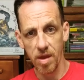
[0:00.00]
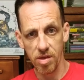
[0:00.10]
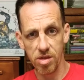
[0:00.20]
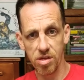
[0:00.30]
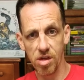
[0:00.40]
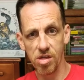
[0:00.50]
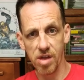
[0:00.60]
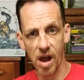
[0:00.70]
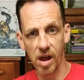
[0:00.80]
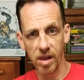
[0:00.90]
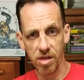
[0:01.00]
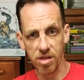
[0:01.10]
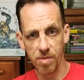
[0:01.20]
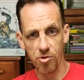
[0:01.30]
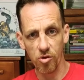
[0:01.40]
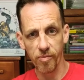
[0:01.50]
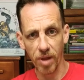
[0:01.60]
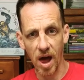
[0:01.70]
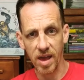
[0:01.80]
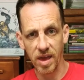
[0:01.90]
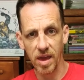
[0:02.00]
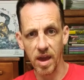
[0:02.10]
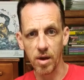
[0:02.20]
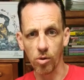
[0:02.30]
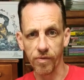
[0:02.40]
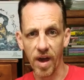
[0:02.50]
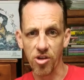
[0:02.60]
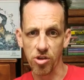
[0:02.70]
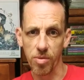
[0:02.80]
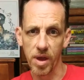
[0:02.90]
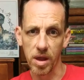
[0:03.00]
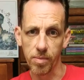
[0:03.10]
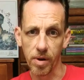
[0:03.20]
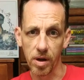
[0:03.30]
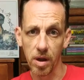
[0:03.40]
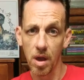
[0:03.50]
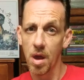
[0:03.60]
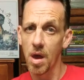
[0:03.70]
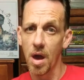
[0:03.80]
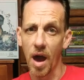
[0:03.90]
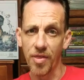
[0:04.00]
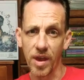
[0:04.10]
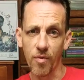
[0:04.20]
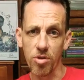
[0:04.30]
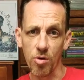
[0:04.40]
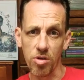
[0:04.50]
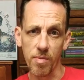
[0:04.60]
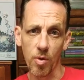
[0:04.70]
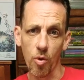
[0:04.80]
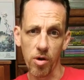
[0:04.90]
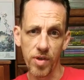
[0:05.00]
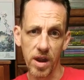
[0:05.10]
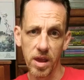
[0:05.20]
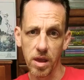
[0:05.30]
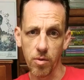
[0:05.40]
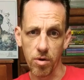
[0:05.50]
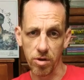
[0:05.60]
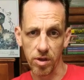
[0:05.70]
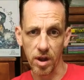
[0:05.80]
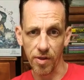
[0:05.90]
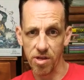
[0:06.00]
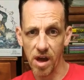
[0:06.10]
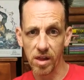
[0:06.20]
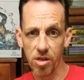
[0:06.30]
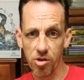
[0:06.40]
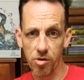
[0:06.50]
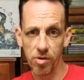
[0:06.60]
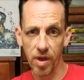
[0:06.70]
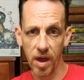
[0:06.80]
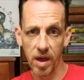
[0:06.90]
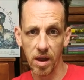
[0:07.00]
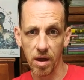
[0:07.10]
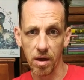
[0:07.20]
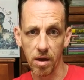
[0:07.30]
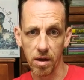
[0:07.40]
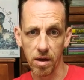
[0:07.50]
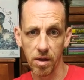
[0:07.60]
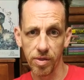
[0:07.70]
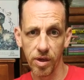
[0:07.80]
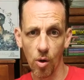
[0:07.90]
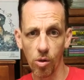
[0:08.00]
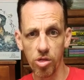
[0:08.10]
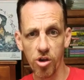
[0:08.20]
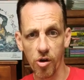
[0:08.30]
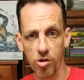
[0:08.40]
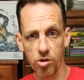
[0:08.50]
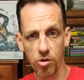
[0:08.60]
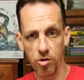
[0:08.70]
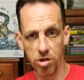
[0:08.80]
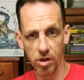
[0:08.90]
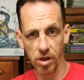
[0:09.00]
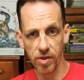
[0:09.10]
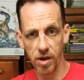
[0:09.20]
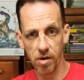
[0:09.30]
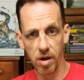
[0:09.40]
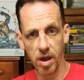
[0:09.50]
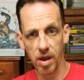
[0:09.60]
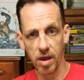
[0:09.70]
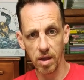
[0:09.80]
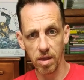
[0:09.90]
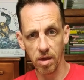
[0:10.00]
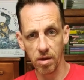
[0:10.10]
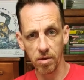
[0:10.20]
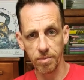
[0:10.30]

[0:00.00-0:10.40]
his style has seemed sort of blocky and old-fashioned to many, but I think if we saw some of the work that he recently did on the Silencer, that the old J.R. Jr. is still in there, and